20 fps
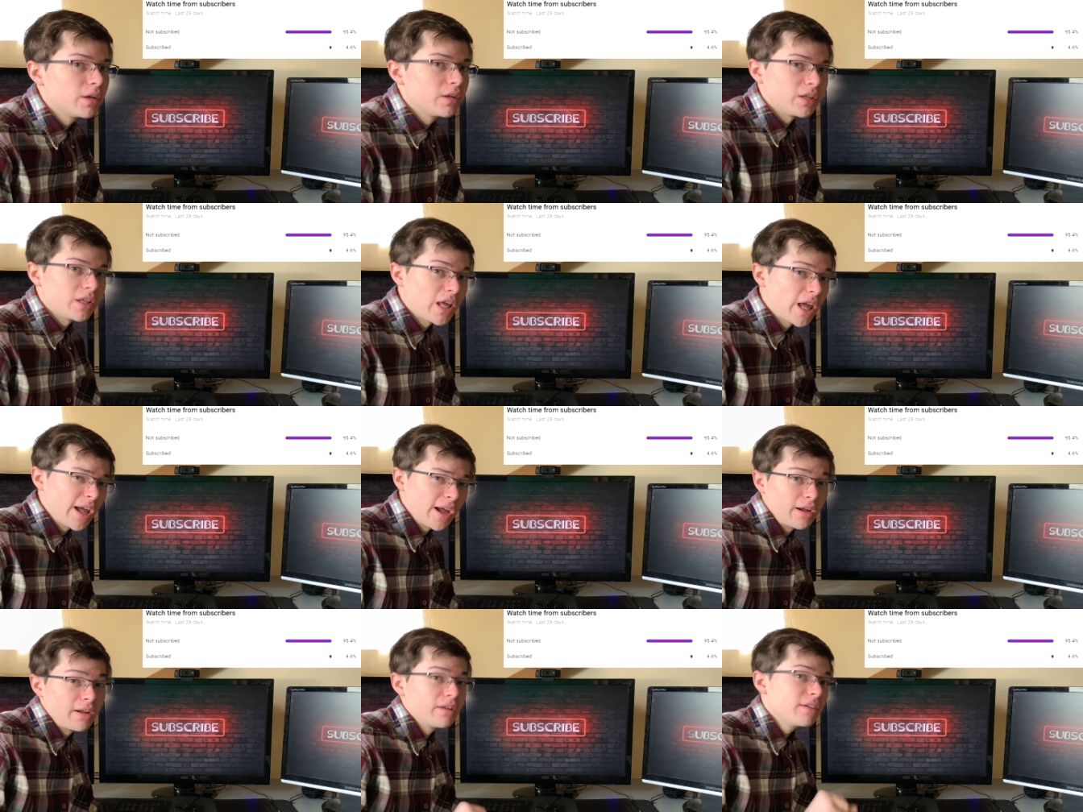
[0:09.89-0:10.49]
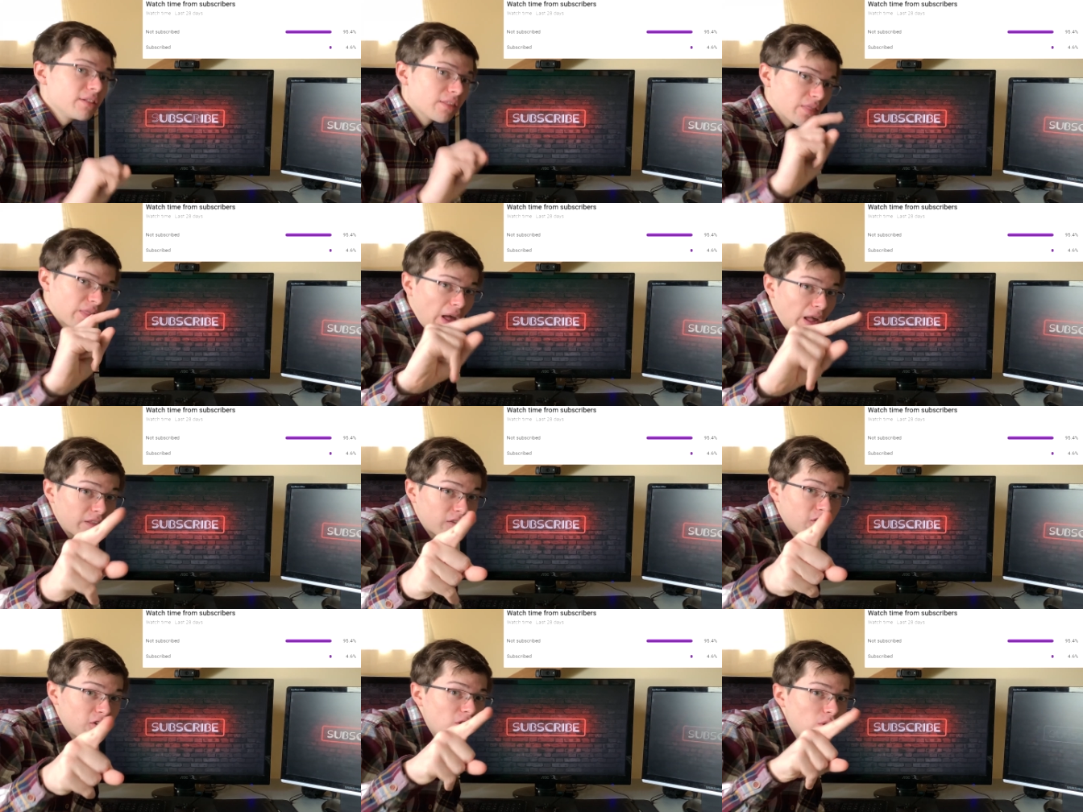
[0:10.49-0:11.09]
Yeah,
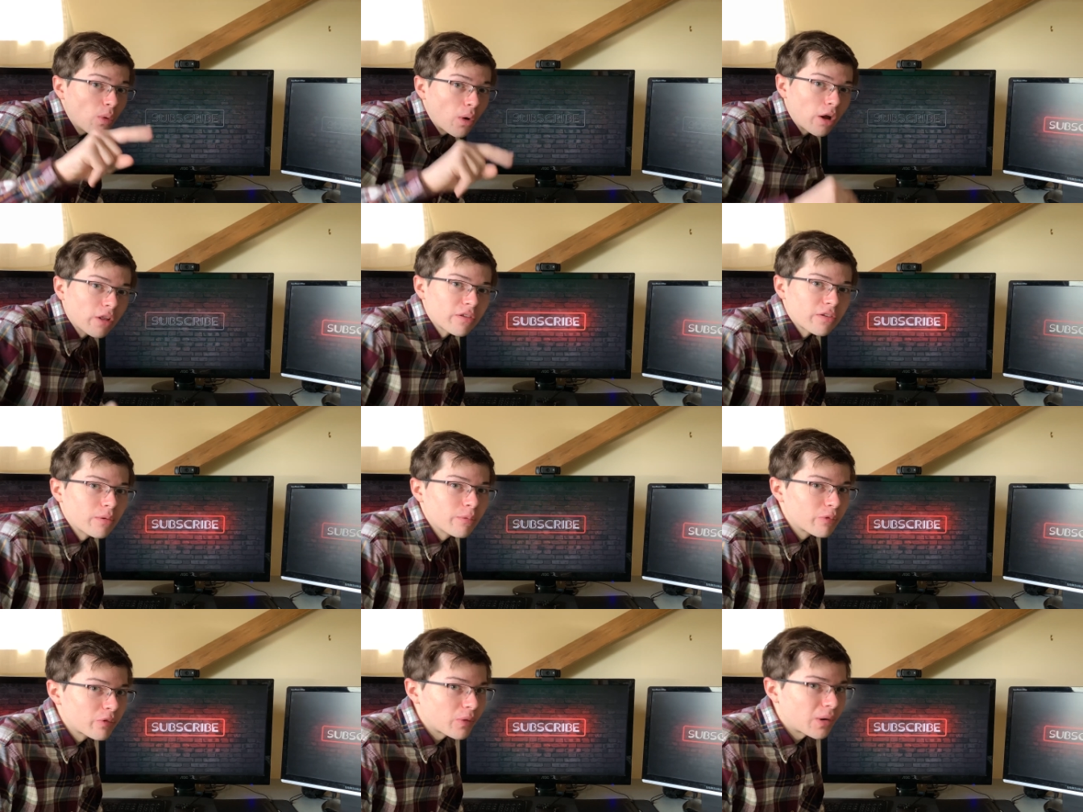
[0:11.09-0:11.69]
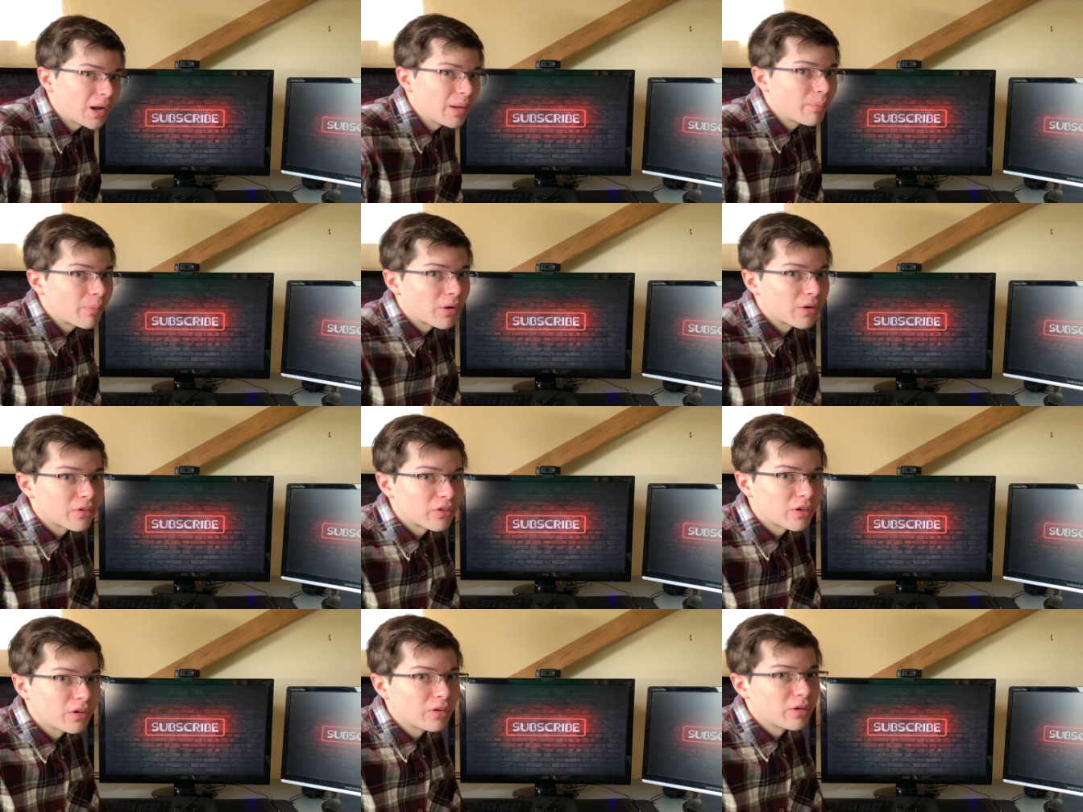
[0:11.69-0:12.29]
that's you unsubscribe
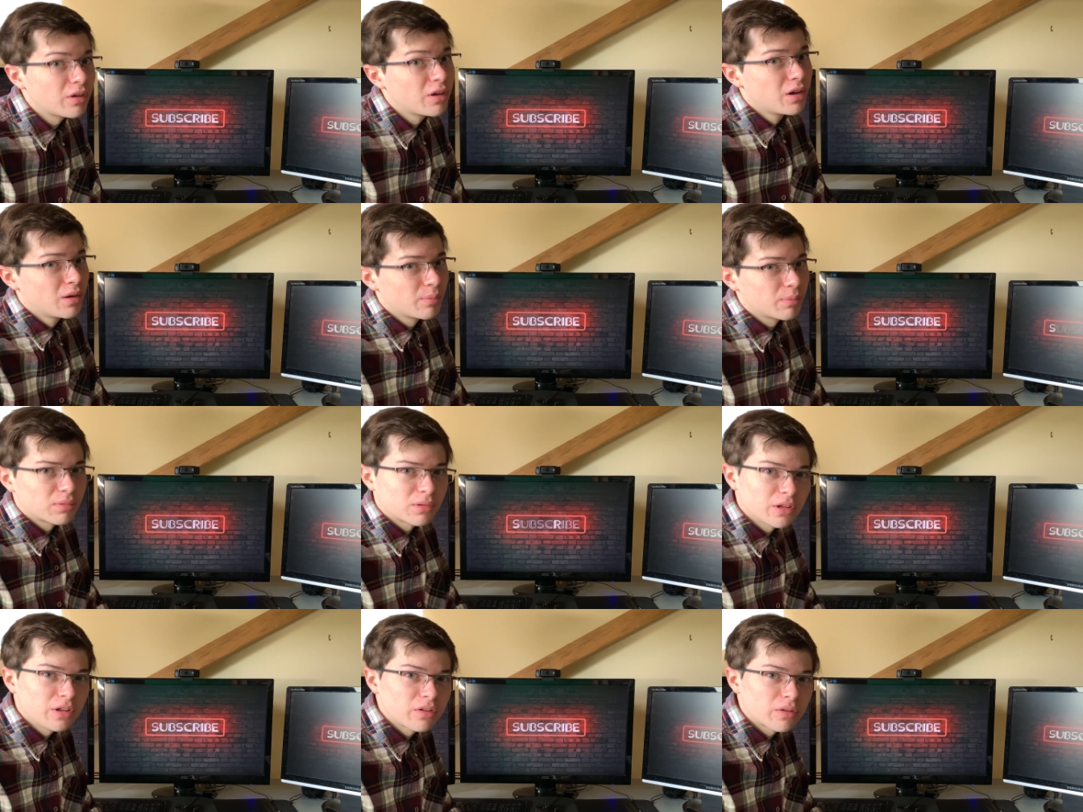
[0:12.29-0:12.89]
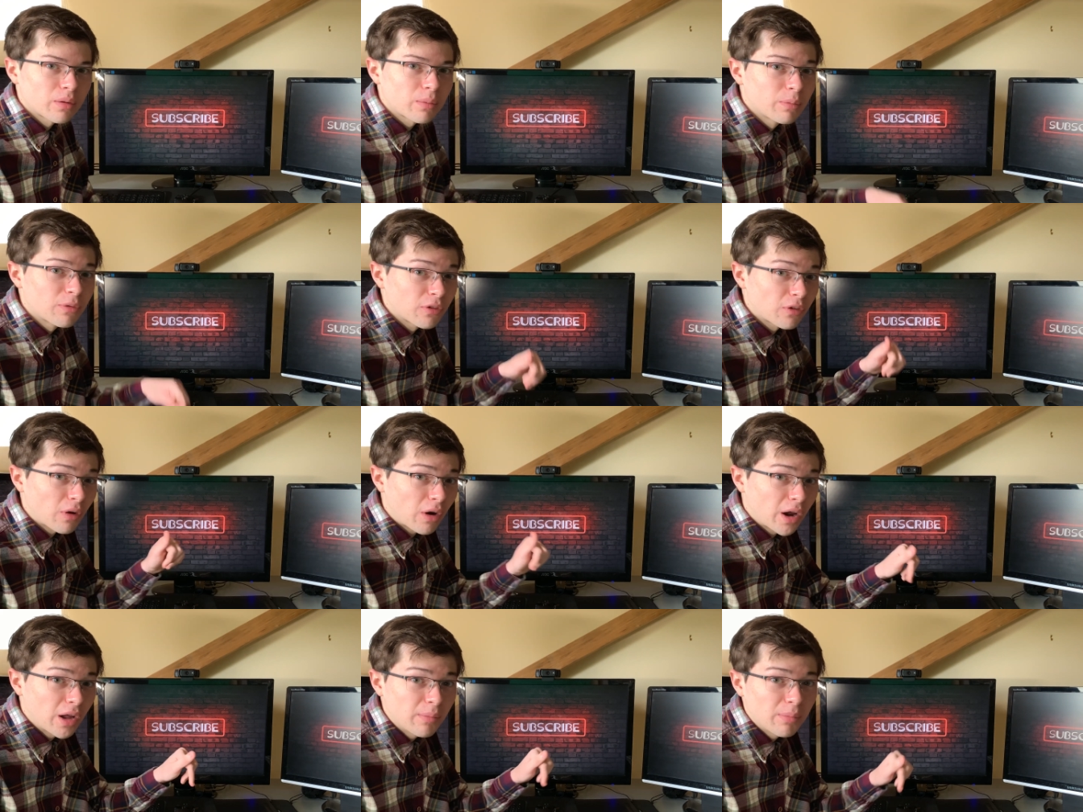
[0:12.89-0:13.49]
person. Please
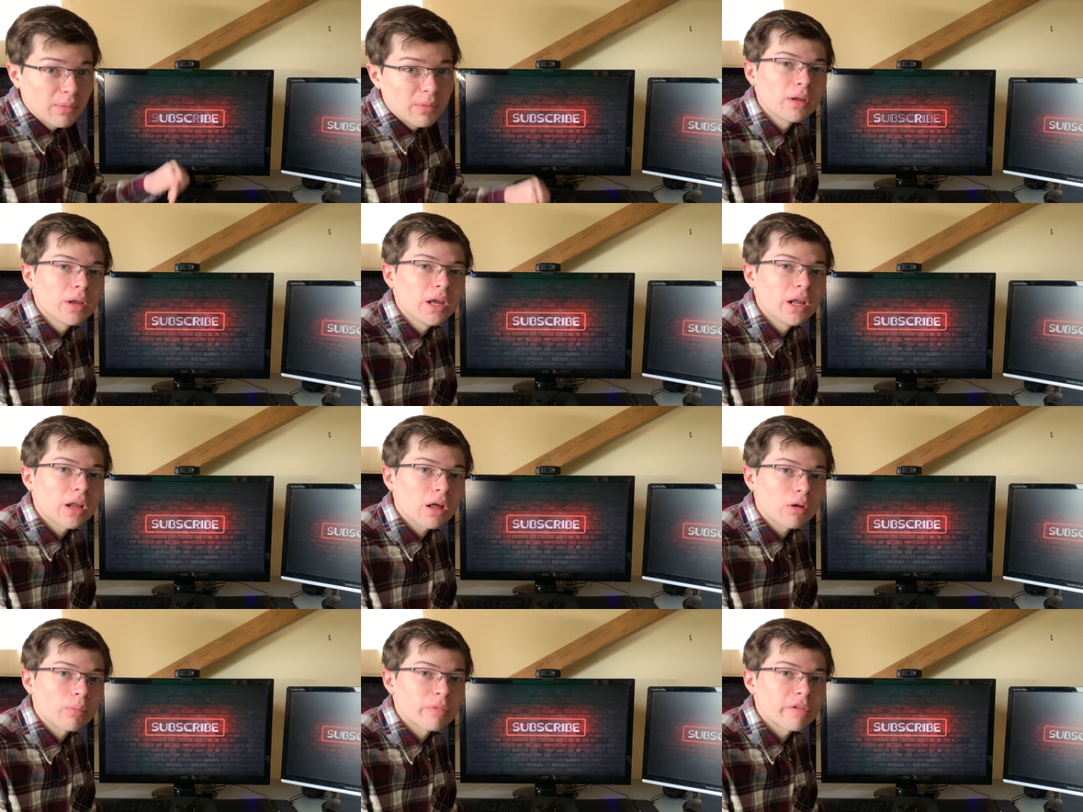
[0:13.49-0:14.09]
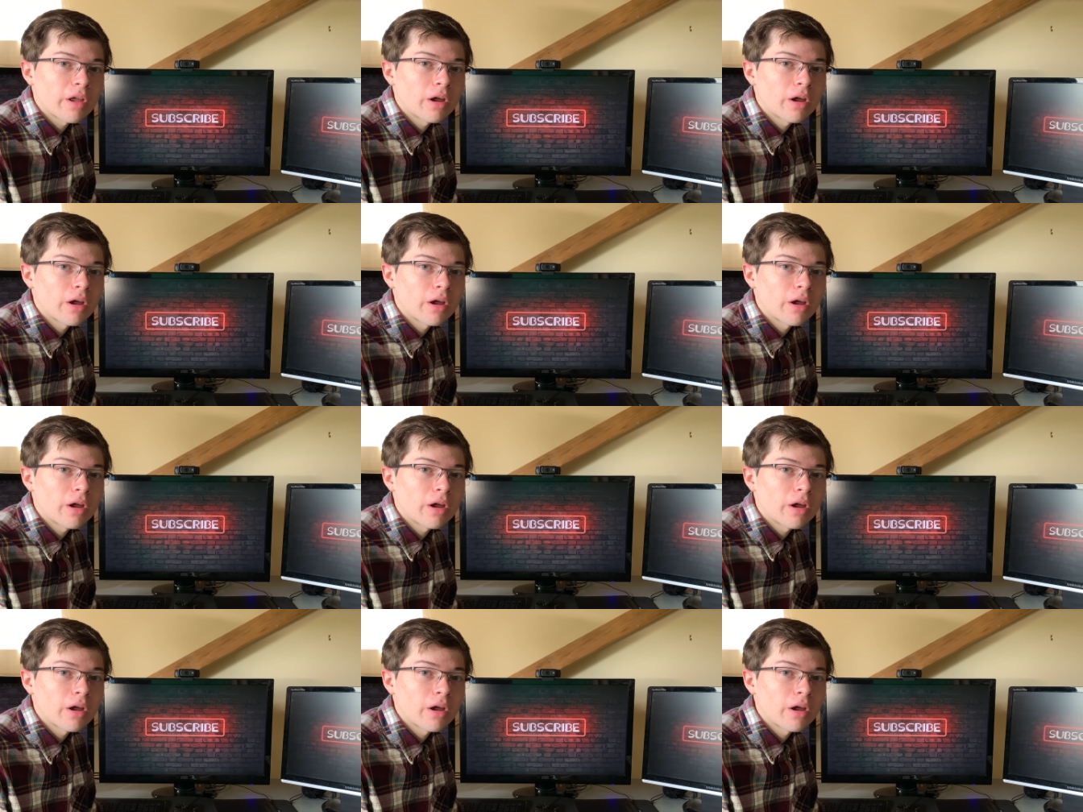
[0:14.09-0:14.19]
subscribe, it helps